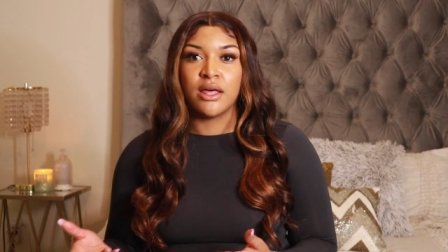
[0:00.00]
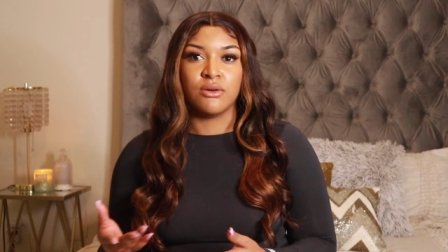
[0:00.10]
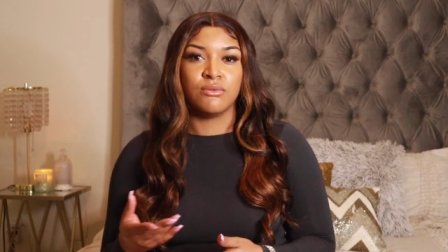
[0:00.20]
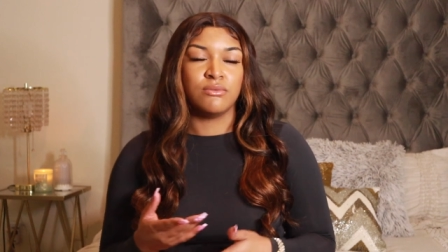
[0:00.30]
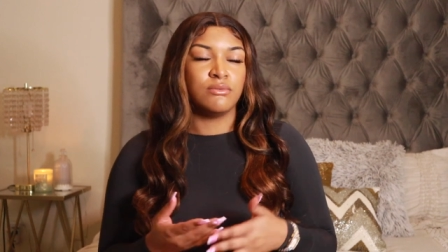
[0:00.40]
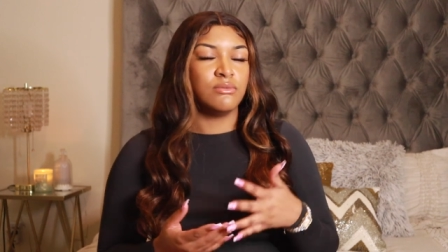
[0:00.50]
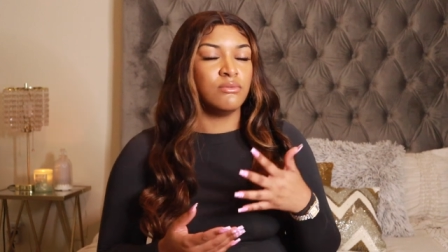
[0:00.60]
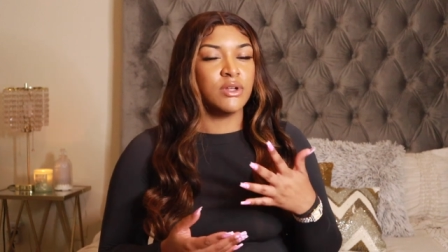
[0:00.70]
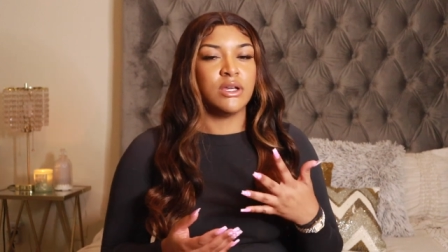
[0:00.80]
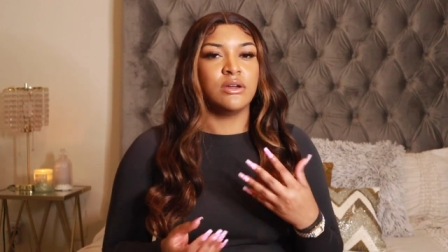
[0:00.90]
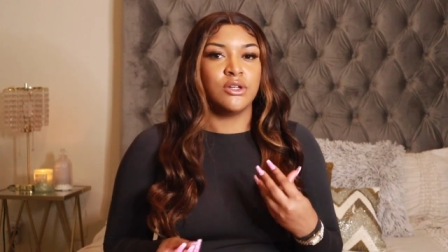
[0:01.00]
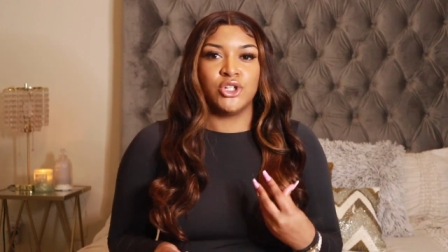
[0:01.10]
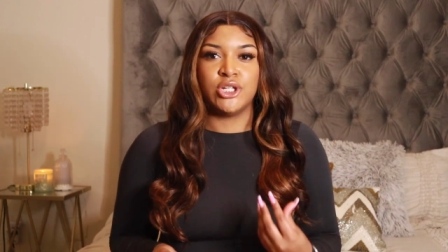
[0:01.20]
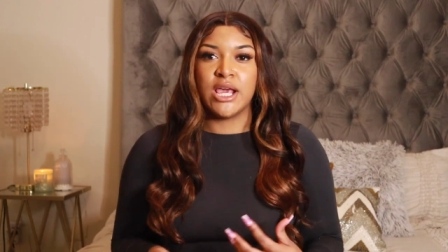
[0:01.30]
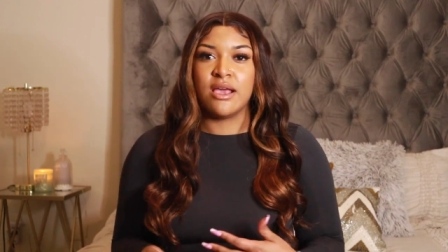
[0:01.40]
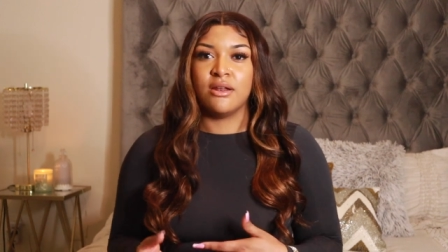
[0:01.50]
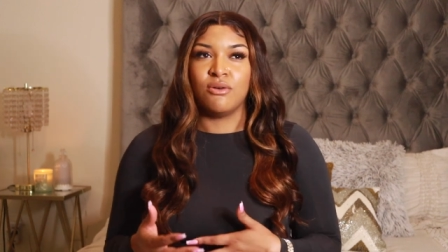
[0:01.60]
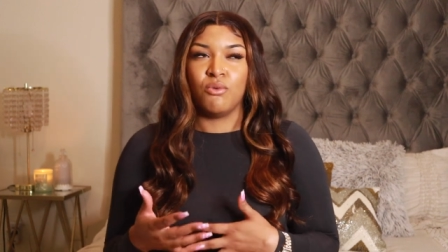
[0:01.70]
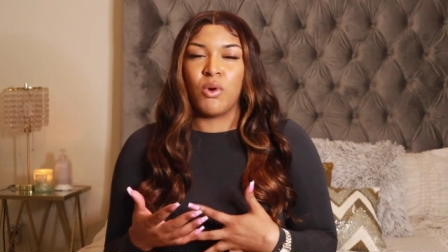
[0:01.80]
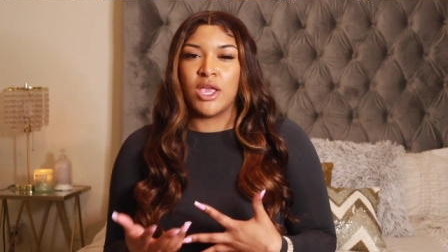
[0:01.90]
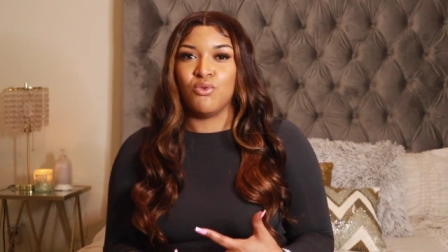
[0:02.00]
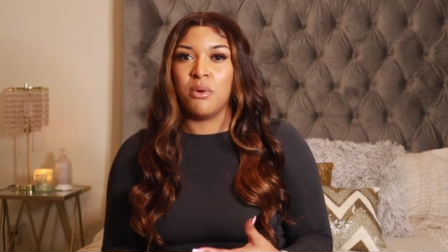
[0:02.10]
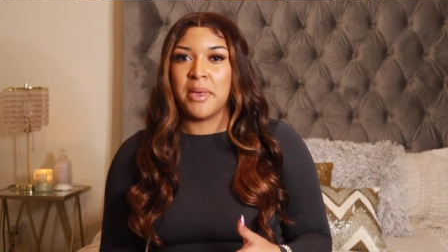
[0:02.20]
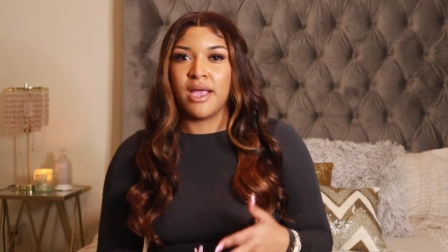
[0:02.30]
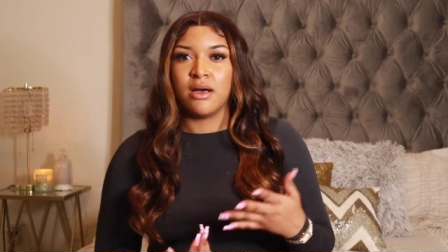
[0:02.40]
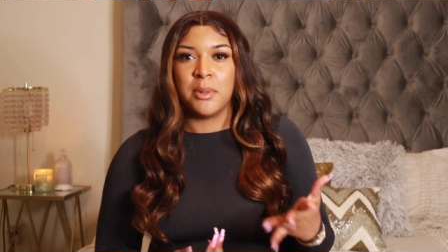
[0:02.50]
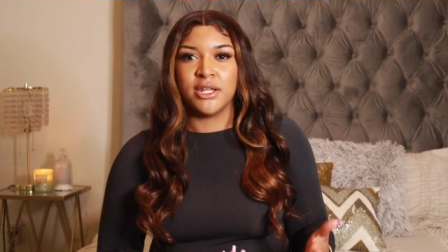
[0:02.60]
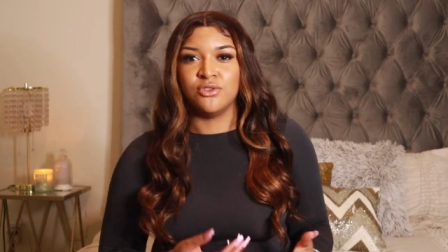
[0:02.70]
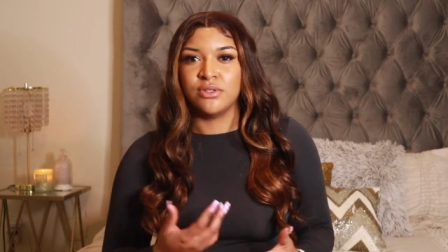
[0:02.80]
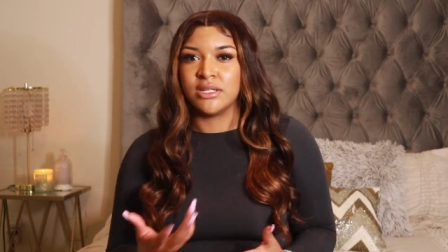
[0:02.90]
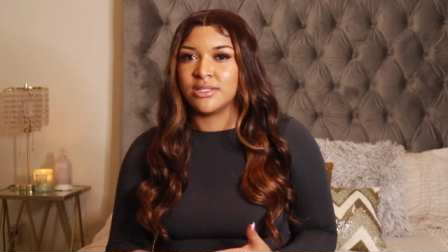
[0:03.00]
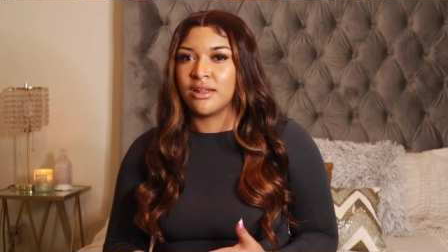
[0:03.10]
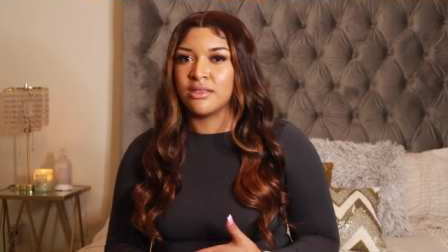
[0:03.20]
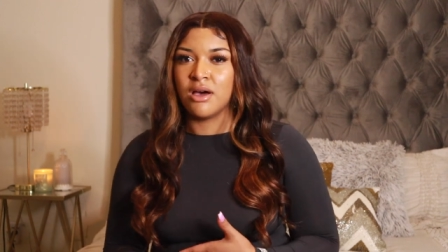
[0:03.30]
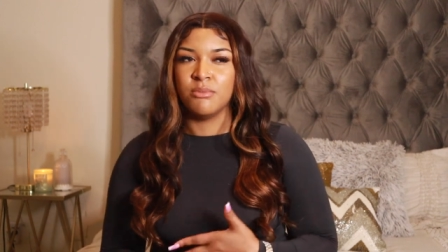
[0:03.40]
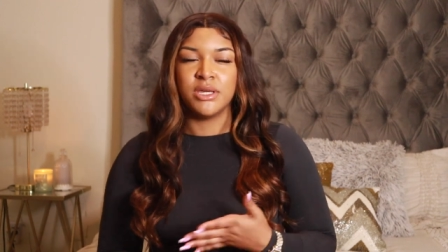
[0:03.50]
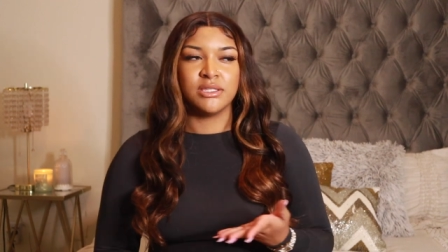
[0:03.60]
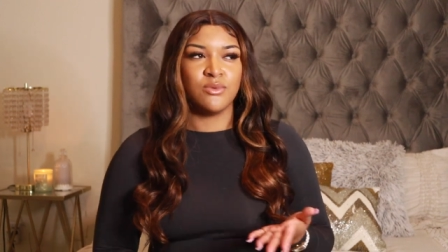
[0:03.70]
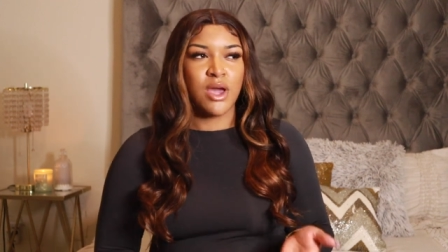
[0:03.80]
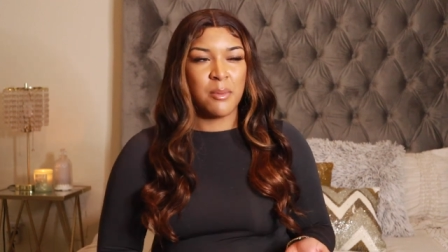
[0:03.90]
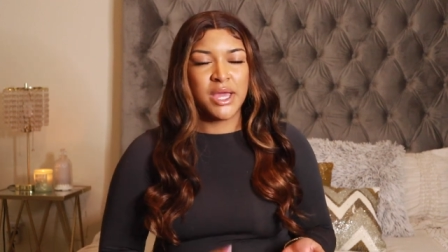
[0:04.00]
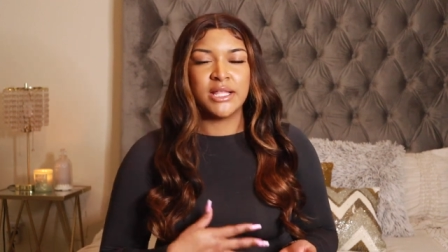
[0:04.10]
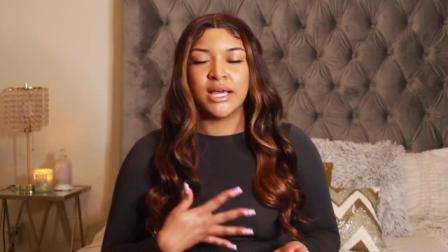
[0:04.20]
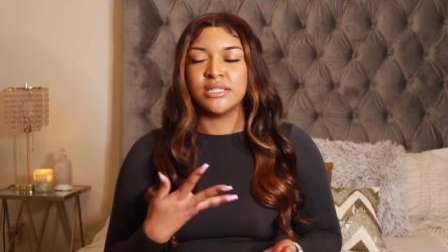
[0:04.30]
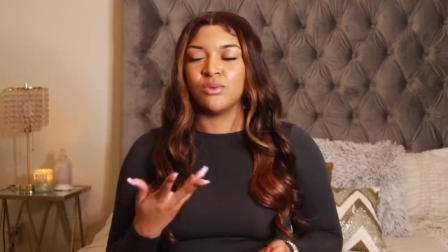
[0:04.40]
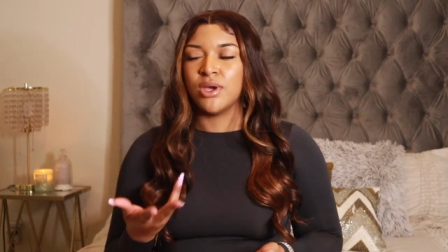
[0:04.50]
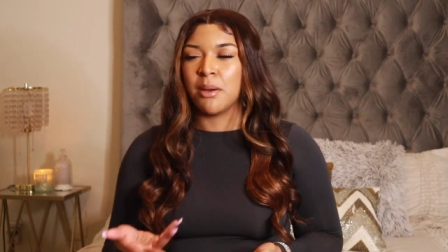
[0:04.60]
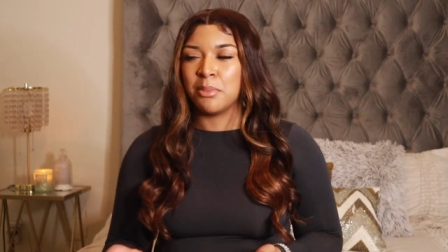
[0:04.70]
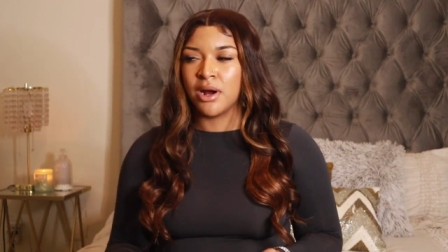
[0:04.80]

I don't really understand why you would make a bodysuit that's not thong because then we got pain lines and we got